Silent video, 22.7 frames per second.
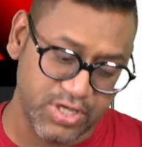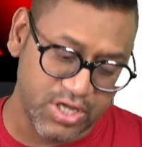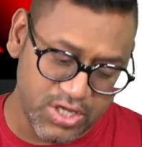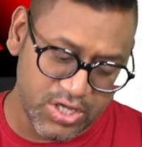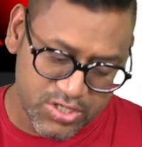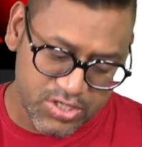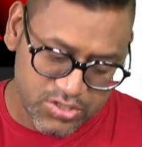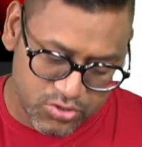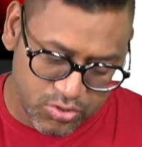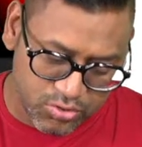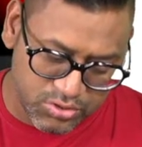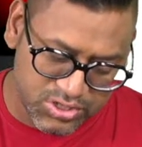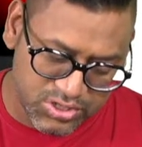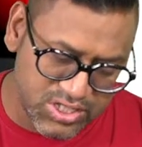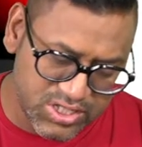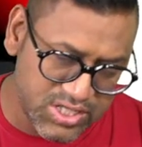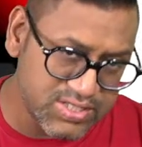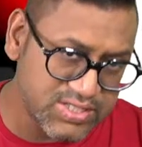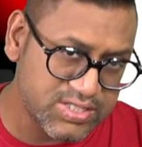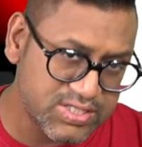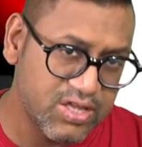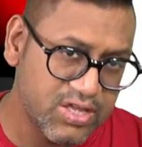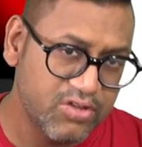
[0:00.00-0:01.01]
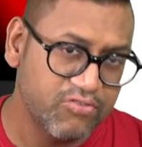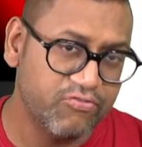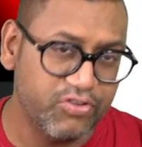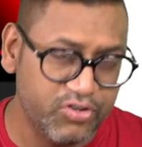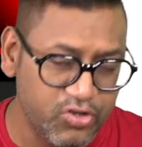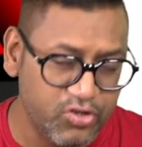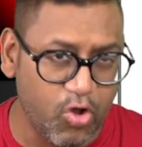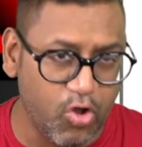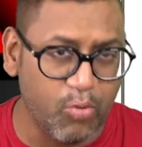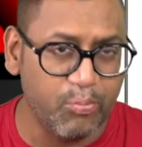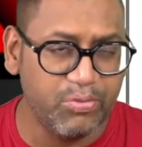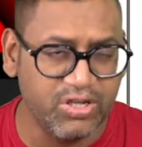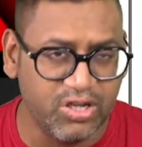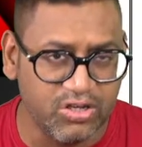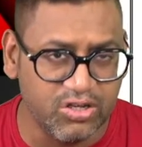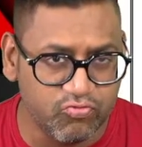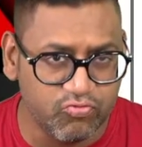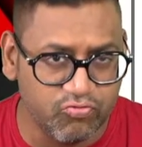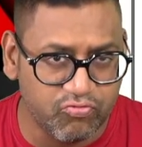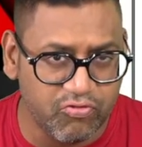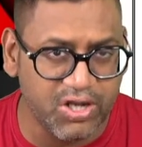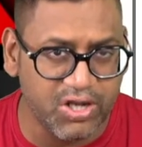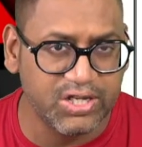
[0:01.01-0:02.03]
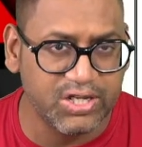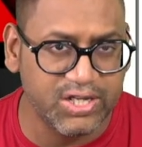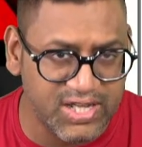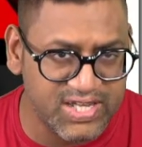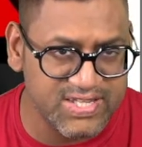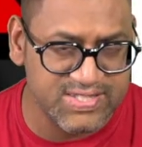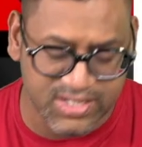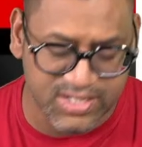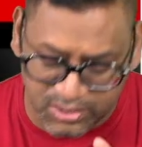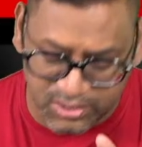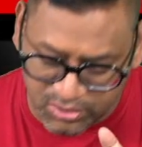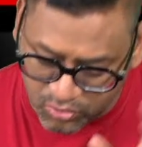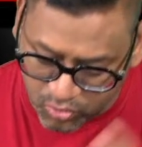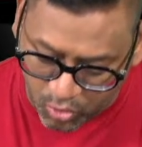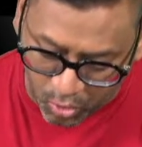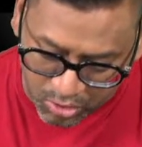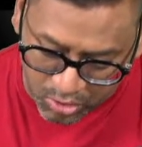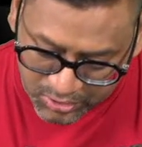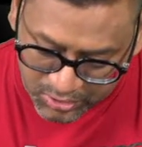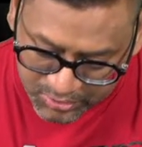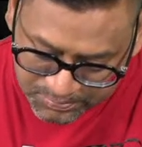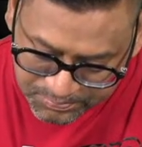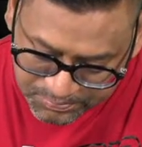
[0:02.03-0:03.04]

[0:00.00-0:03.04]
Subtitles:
So this phenomenon, what is it called?